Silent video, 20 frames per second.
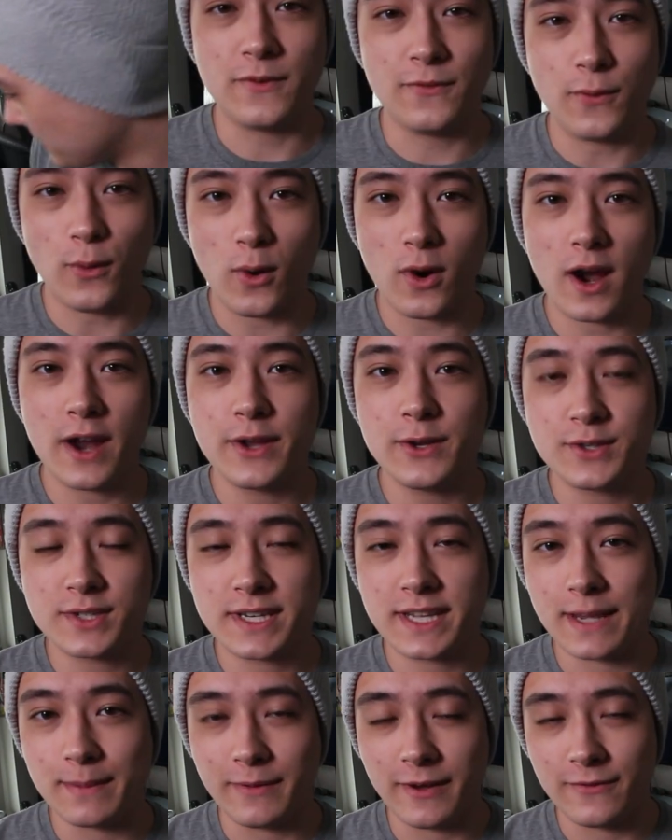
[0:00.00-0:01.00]
Before I used
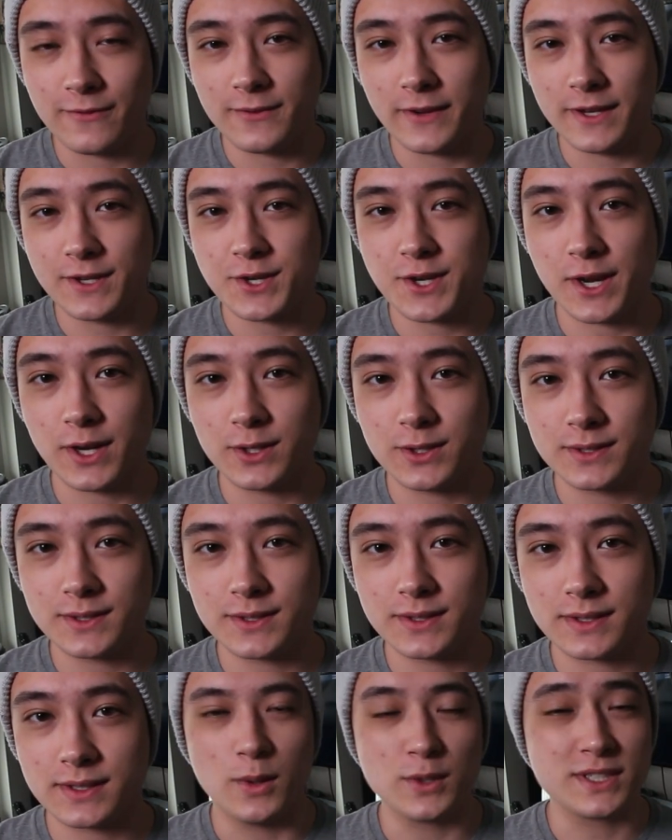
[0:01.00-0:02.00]
to get my face
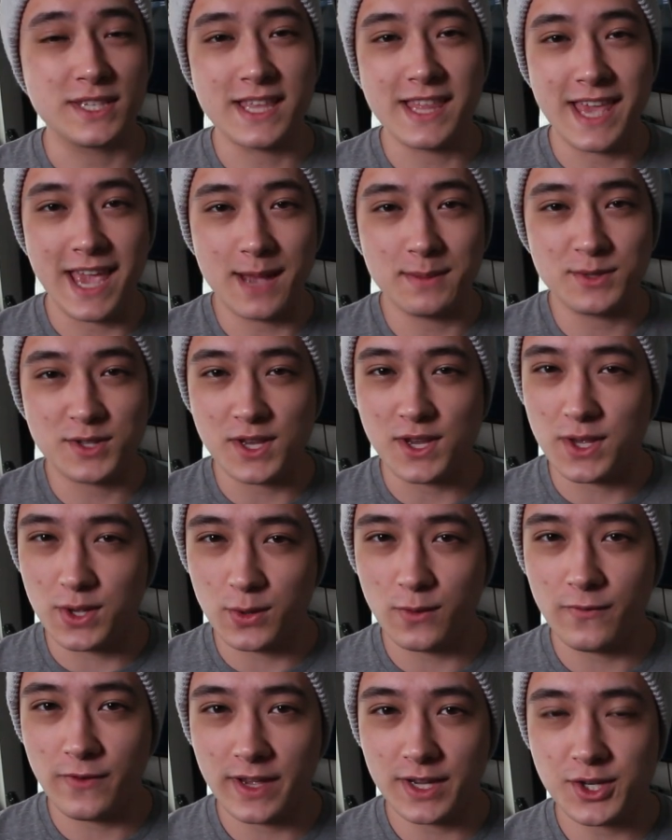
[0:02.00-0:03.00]
shells, mostly the
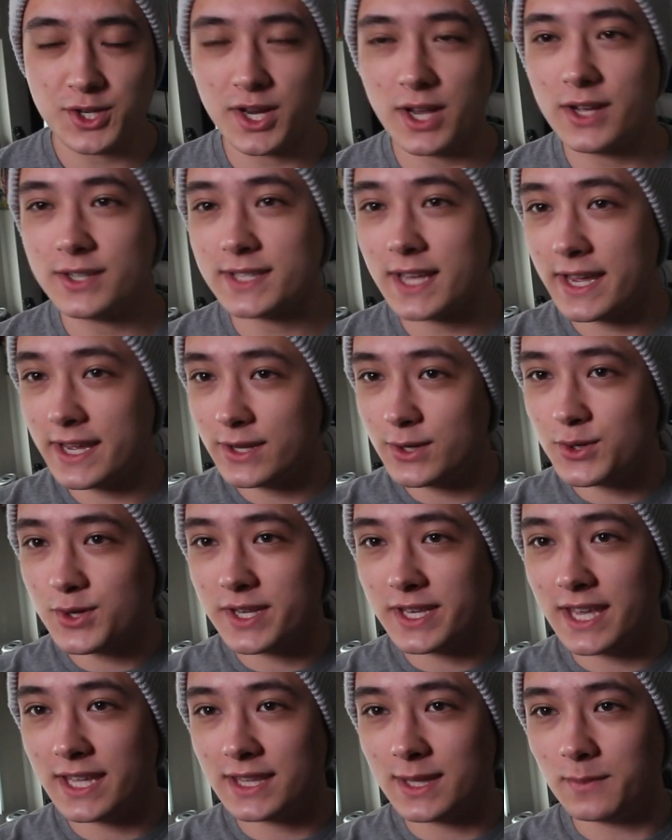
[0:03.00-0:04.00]
MCU face shells. I
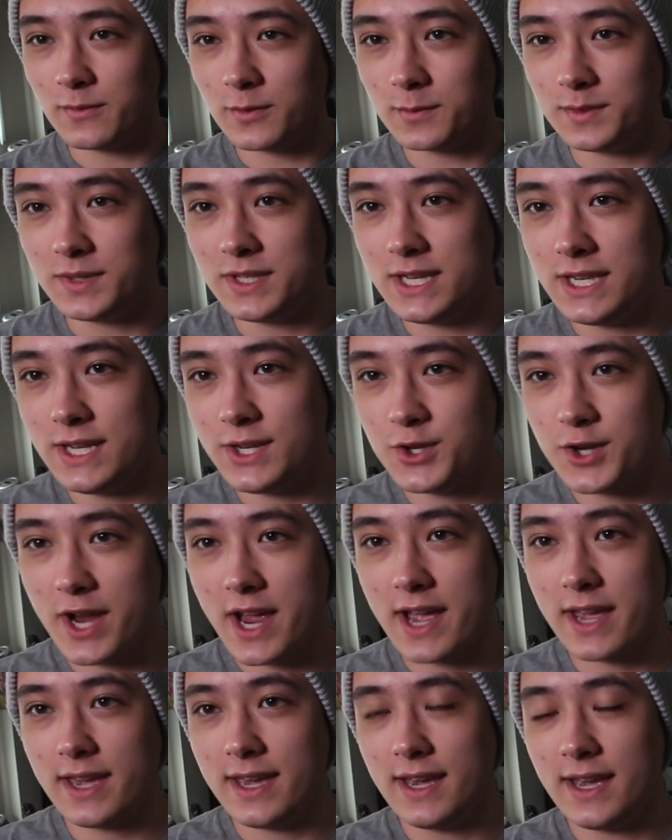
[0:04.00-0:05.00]
usually get them from
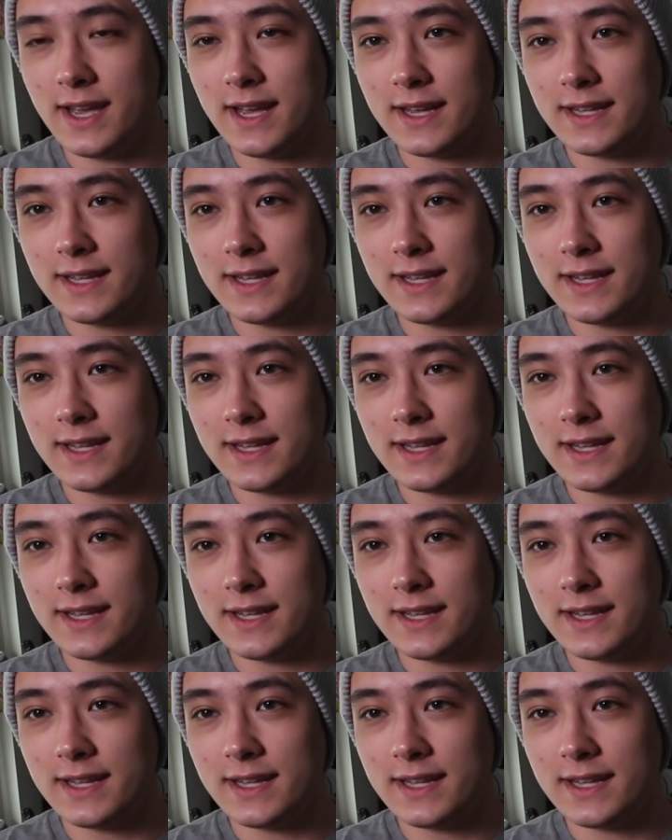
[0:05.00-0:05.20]
T-Jack.